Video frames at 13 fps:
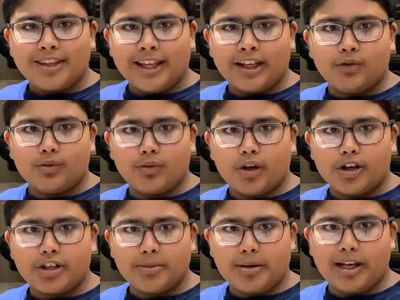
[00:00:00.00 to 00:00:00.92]
Thank you for
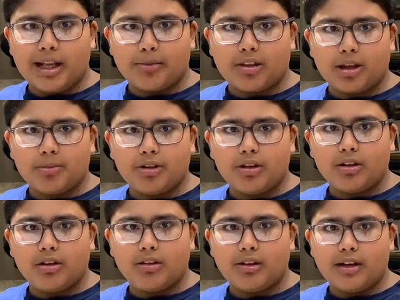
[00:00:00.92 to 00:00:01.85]
watching. My name is
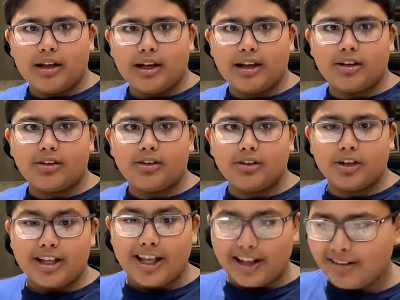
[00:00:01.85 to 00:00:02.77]
Abdul, and
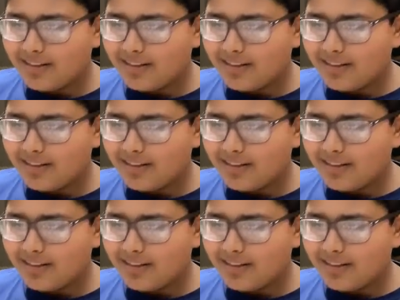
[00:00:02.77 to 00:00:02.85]
good day.